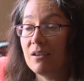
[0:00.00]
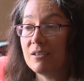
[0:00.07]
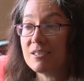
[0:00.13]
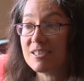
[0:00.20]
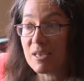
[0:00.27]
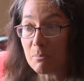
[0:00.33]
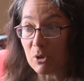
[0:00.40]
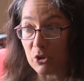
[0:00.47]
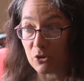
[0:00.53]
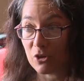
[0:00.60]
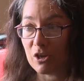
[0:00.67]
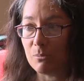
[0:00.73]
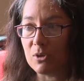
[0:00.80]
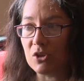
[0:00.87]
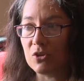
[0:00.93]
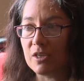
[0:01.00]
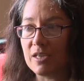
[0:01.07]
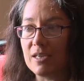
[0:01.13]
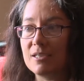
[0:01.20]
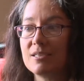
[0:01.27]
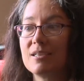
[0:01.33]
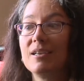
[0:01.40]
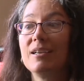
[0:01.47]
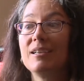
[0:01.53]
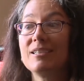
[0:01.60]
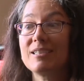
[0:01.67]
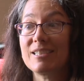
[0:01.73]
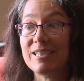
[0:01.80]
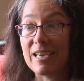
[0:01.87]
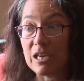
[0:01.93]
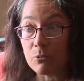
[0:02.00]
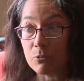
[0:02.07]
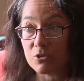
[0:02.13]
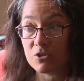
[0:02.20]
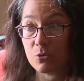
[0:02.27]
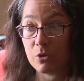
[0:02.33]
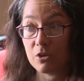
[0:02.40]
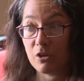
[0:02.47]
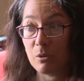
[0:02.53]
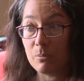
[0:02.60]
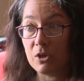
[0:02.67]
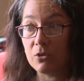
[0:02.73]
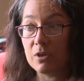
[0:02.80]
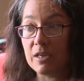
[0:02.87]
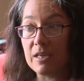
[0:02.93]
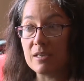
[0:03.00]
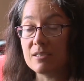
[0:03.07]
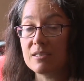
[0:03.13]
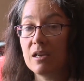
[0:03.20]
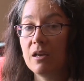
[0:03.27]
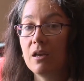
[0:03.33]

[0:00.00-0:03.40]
similar communities, ski resort communities,